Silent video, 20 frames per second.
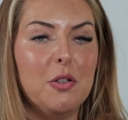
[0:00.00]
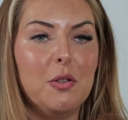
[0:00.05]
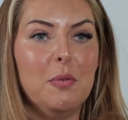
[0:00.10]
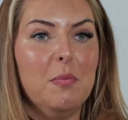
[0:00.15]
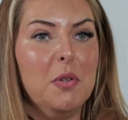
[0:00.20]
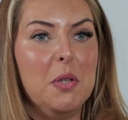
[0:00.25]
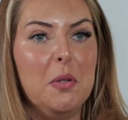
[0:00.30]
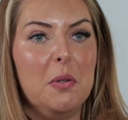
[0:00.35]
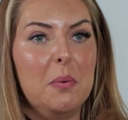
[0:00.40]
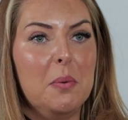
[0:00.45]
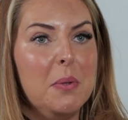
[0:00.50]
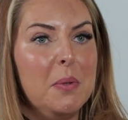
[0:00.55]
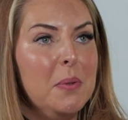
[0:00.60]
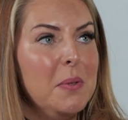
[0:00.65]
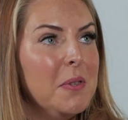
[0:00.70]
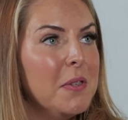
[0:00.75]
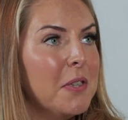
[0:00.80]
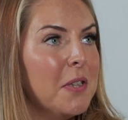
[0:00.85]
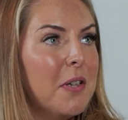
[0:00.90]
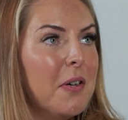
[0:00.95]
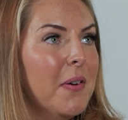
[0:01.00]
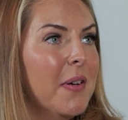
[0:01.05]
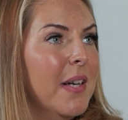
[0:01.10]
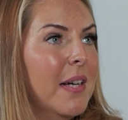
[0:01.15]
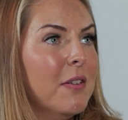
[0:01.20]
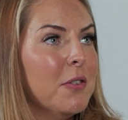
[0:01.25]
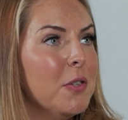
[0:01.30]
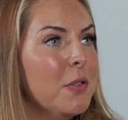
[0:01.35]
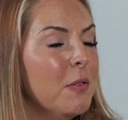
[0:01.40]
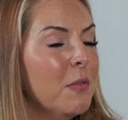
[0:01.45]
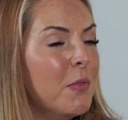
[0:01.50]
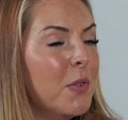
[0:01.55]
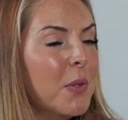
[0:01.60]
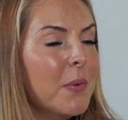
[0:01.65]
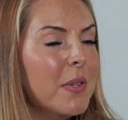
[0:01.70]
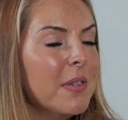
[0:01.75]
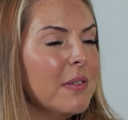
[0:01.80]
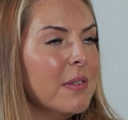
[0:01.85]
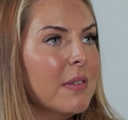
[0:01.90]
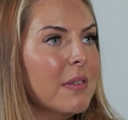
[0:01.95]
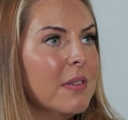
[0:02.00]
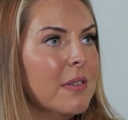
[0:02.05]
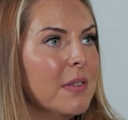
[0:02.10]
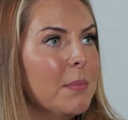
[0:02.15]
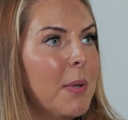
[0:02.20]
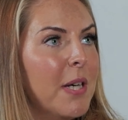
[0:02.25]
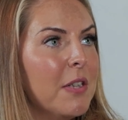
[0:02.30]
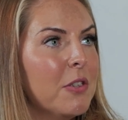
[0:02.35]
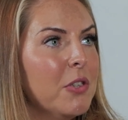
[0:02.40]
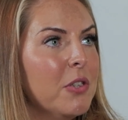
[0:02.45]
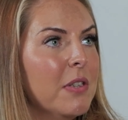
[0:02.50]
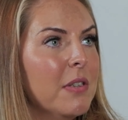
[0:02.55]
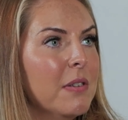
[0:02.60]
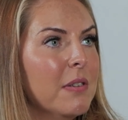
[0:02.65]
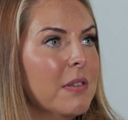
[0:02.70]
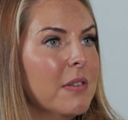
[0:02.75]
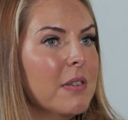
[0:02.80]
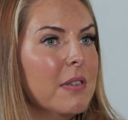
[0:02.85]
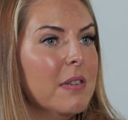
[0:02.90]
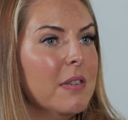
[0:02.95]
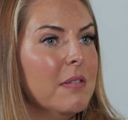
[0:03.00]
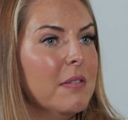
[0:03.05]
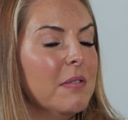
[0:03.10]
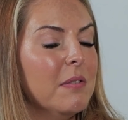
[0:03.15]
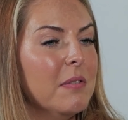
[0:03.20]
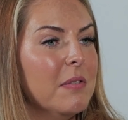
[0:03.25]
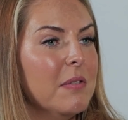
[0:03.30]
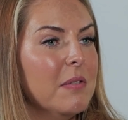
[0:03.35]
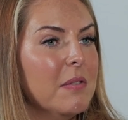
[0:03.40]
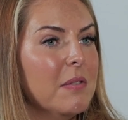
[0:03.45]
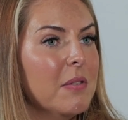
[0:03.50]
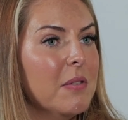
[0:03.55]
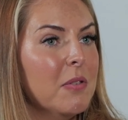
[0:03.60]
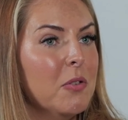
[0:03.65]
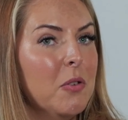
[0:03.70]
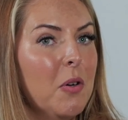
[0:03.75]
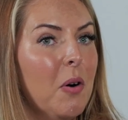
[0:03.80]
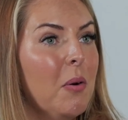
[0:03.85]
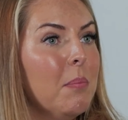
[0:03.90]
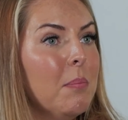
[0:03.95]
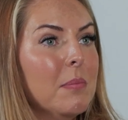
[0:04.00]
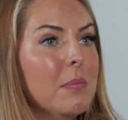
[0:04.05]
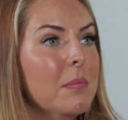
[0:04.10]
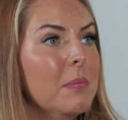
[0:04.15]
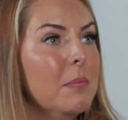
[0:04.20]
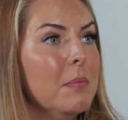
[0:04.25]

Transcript: doing renewals and going out doing viewings and inspections and not